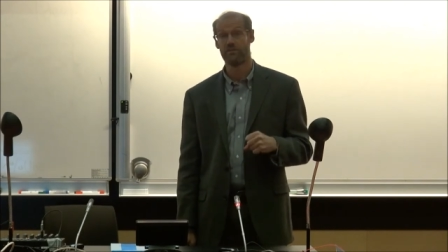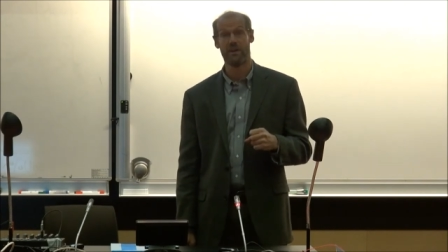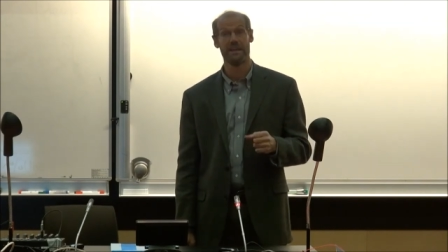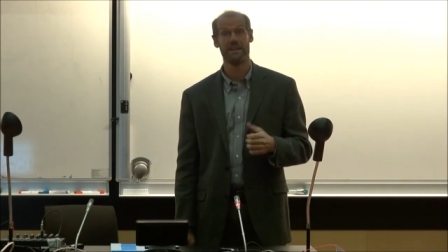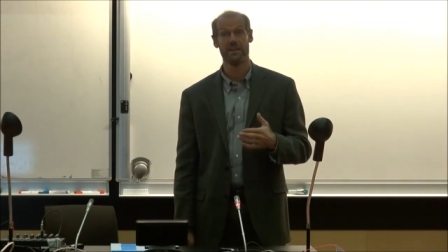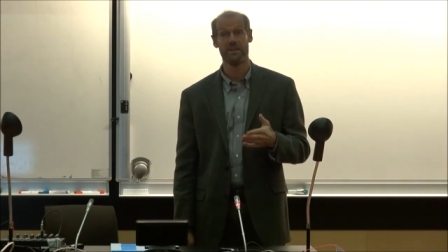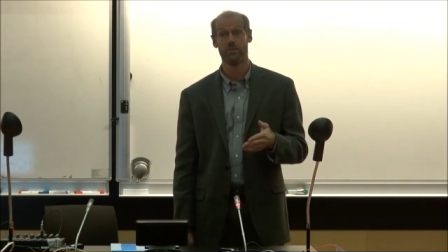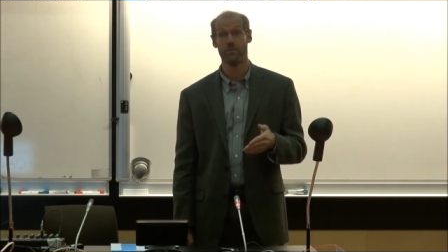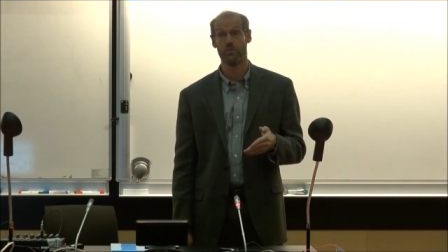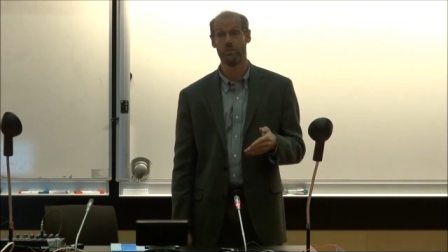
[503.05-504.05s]
Finally,
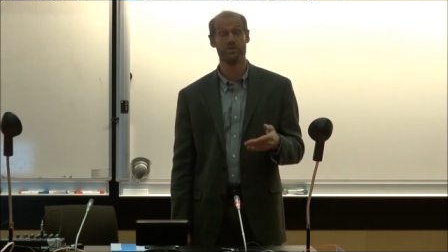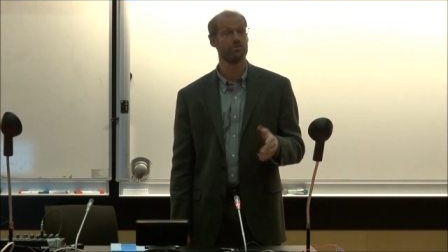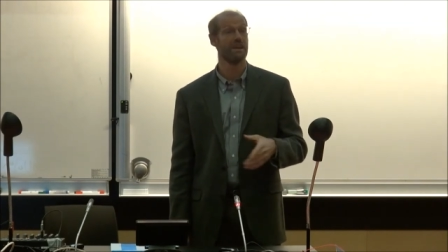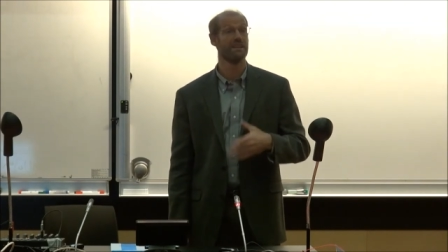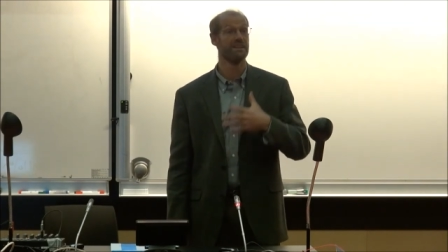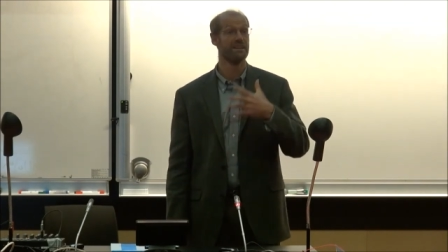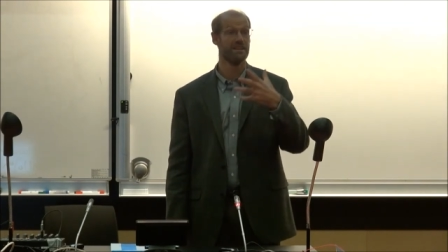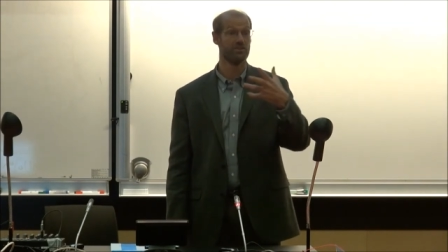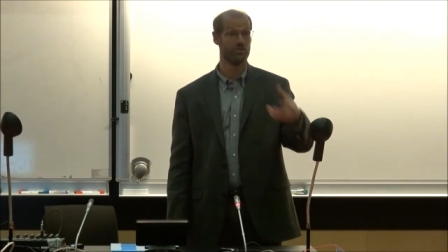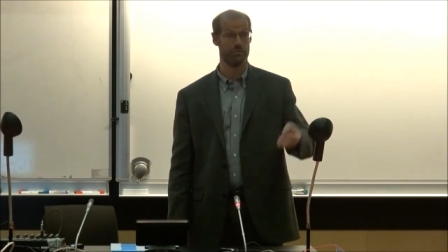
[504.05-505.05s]
we strengthen the
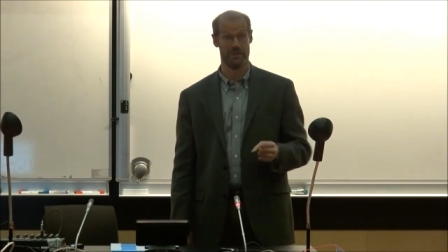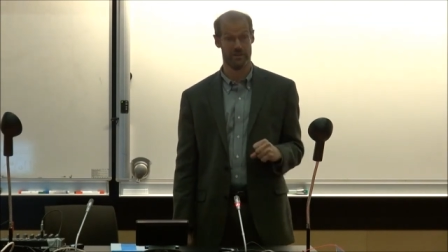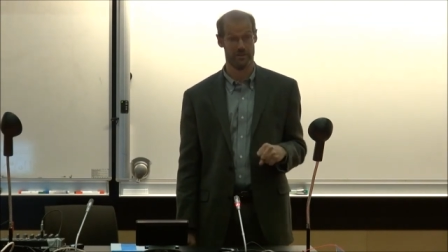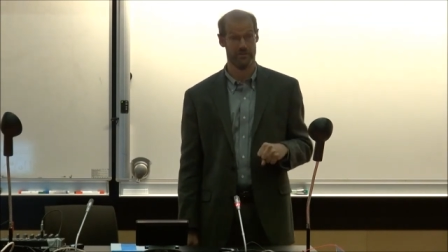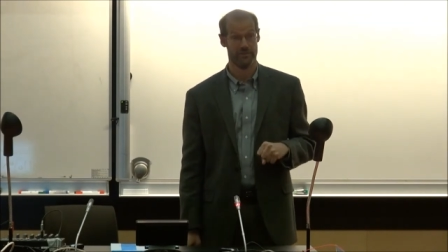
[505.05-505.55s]
instrument.